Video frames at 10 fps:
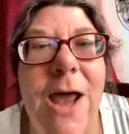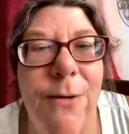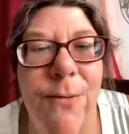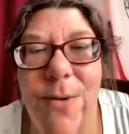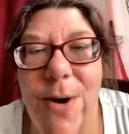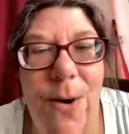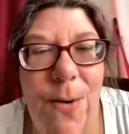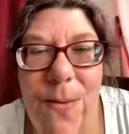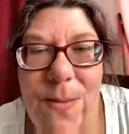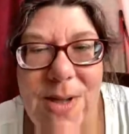I don't
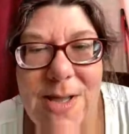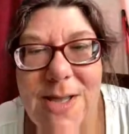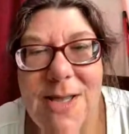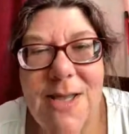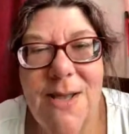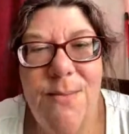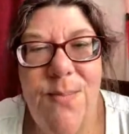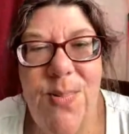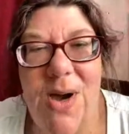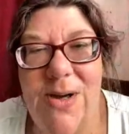know.
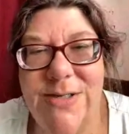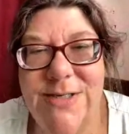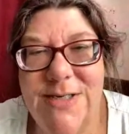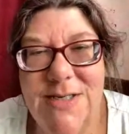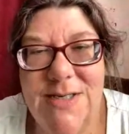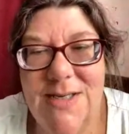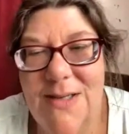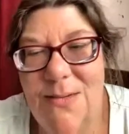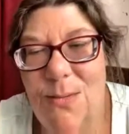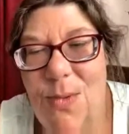But
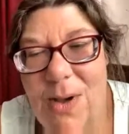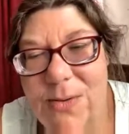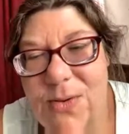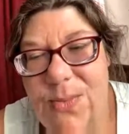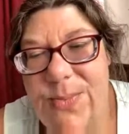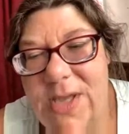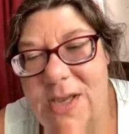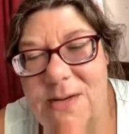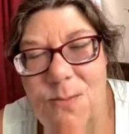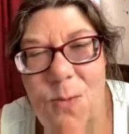welcome
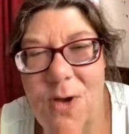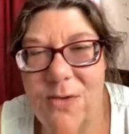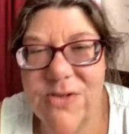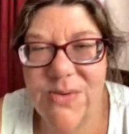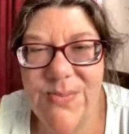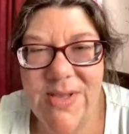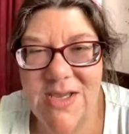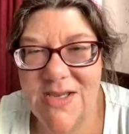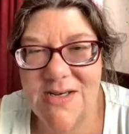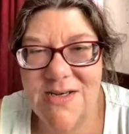in, welcome
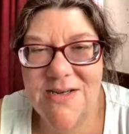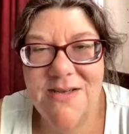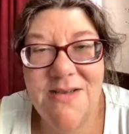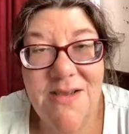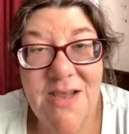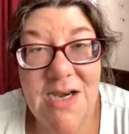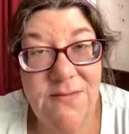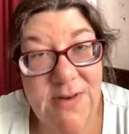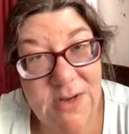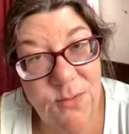in. And
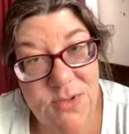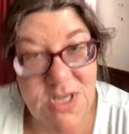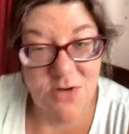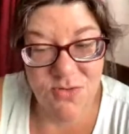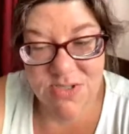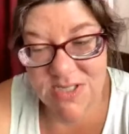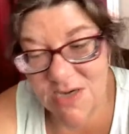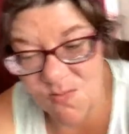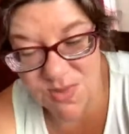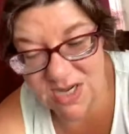if anyone's
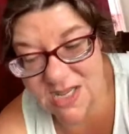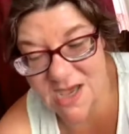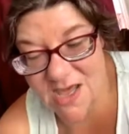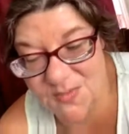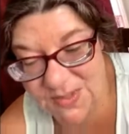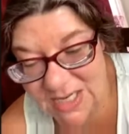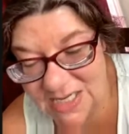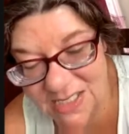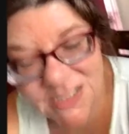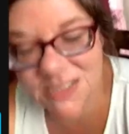interested in bidding on a
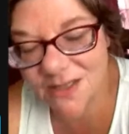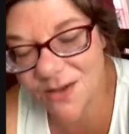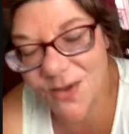piece,